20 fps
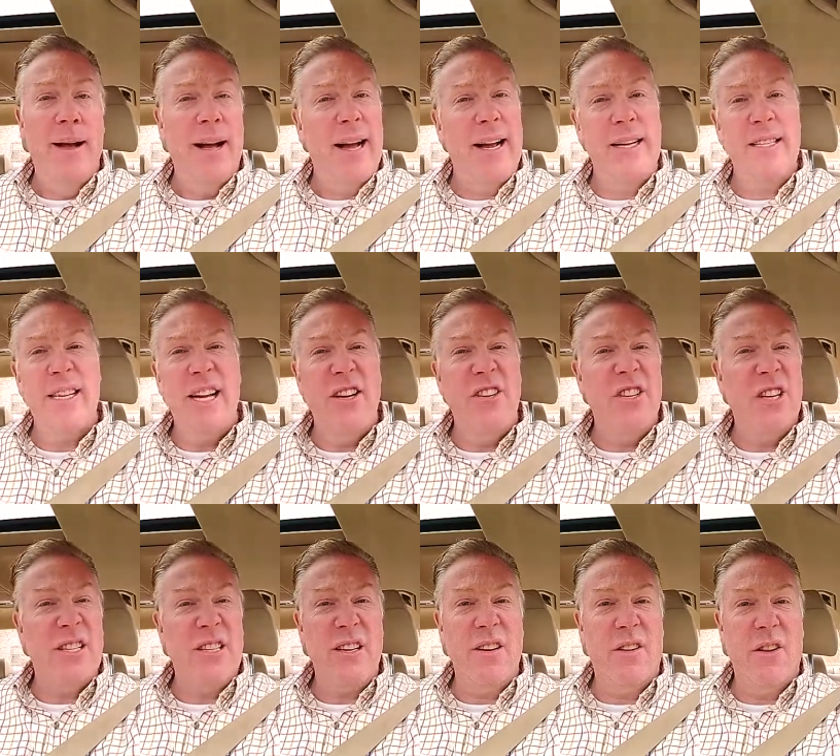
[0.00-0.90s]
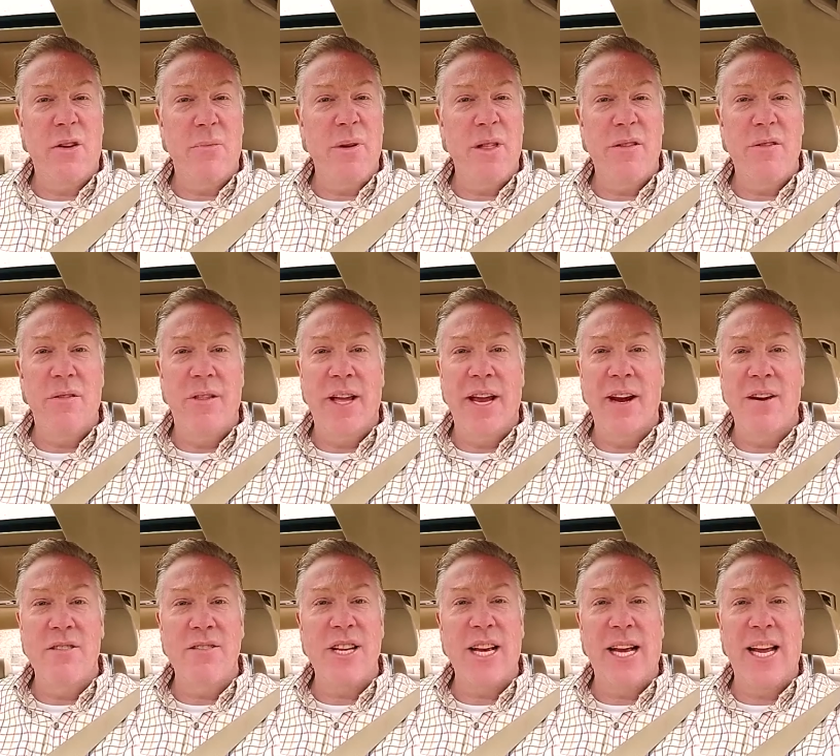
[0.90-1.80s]
I guess I ingested a little bit through the
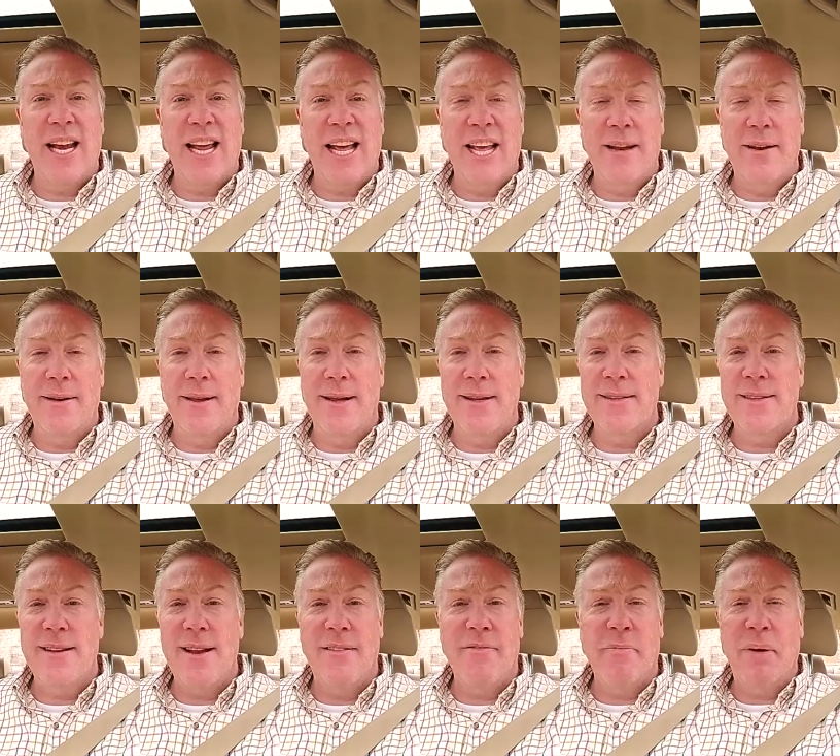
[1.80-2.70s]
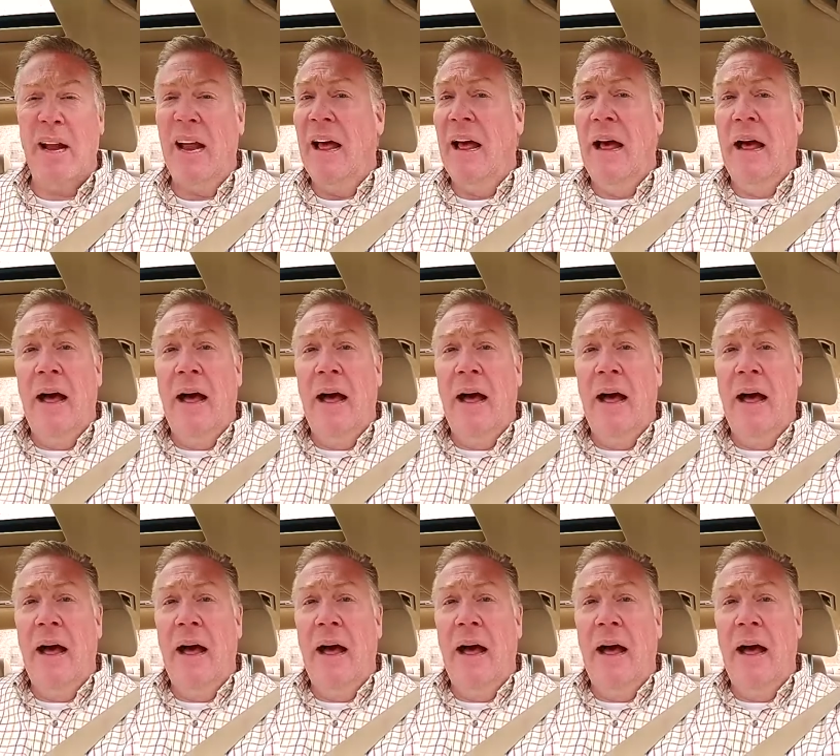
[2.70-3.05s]
air, secondhand uh, stuff, but